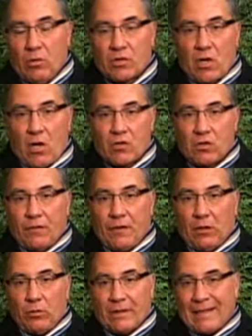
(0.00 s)
was also
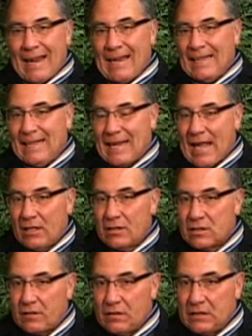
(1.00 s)
filled with 80
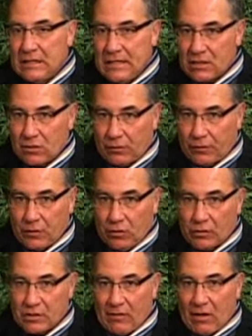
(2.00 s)
gallons of diesel
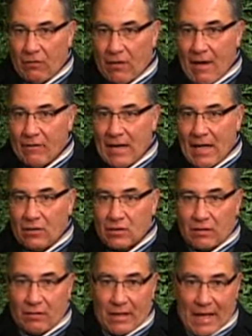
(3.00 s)
fuel, 75
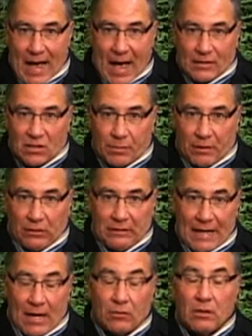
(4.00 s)
gallons of that spilled
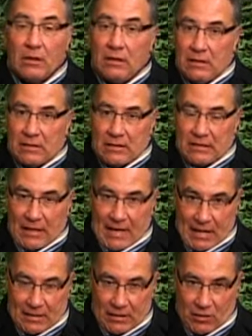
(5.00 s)
down into
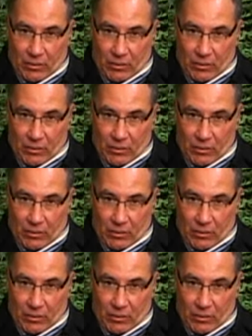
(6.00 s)
Zayante